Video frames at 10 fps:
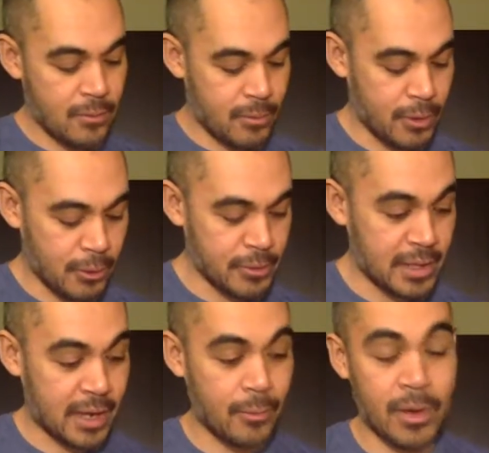for those
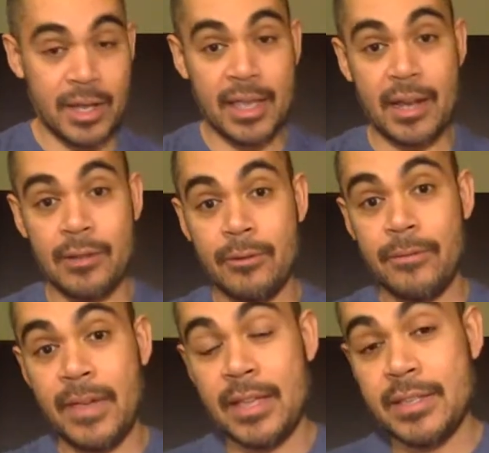that want to get a
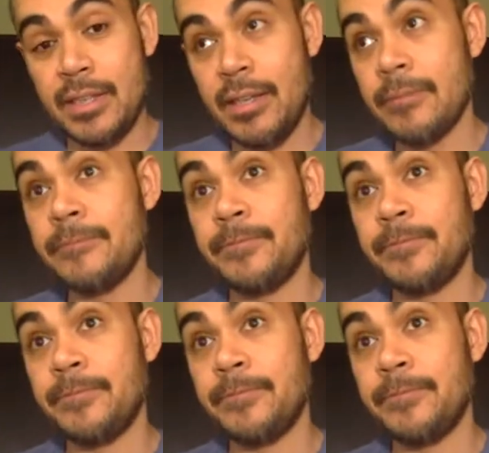little fancy,